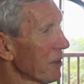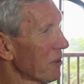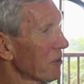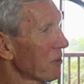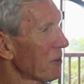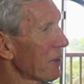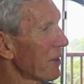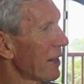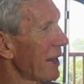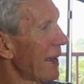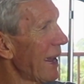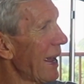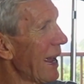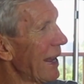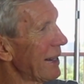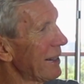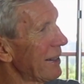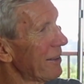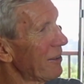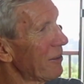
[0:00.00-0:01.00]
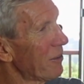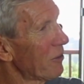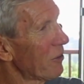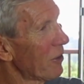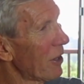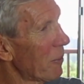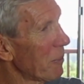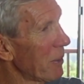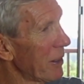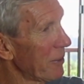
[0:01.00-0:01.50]
So they added.
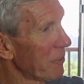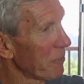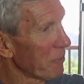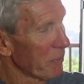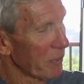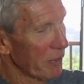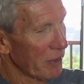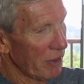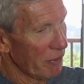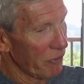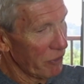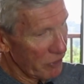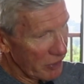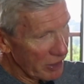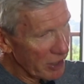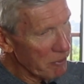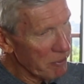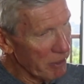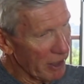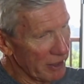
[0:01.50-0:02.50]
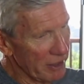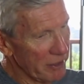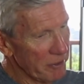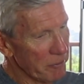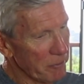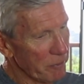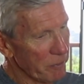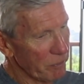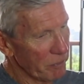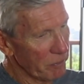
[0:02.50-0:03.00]
I mean, if you think about it,
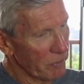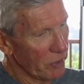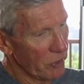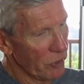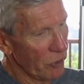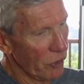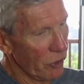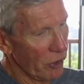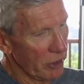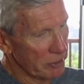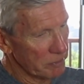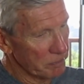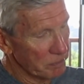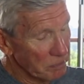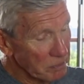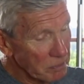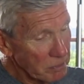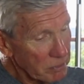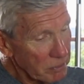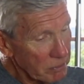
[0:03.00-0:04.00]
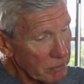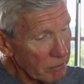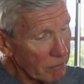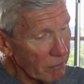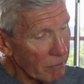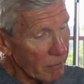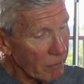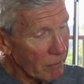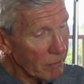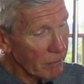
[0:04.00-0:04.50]
you got
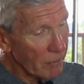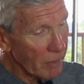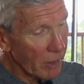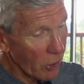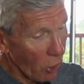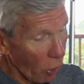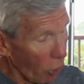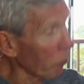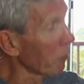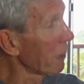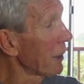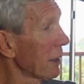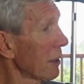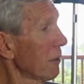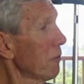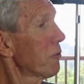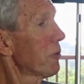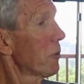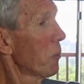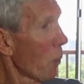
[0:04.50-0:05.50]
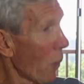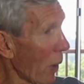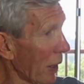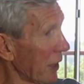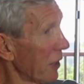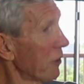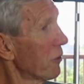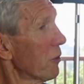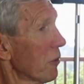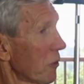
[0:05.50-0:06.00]
a gold medal from
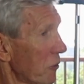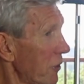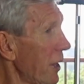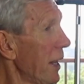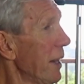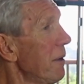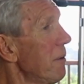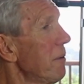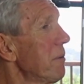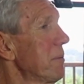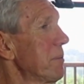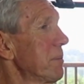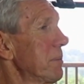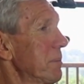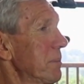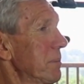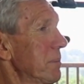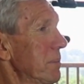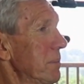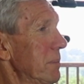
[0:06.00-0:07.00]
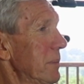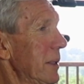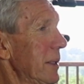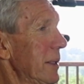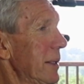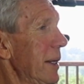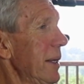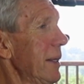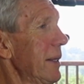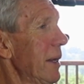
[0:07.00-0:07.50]
1 until 10.
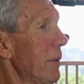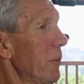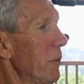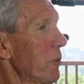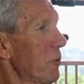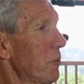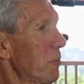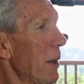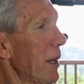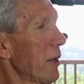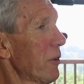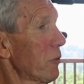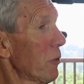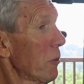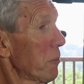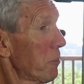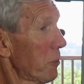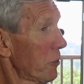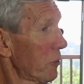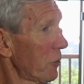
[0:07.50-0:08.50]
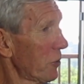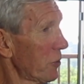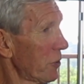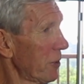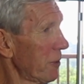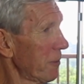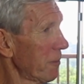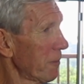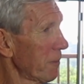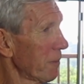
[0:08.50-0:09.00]
Okay, that was based on
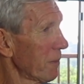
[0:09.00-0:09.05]
position.